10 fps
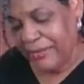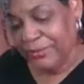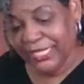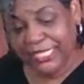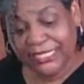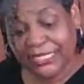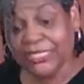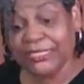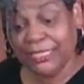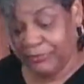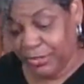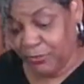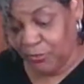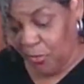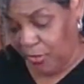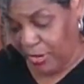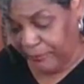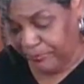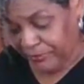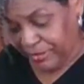please cook something
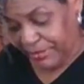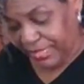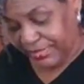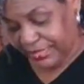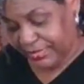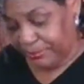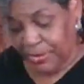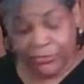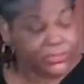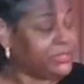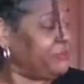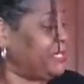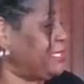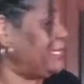warm because it's supposed to be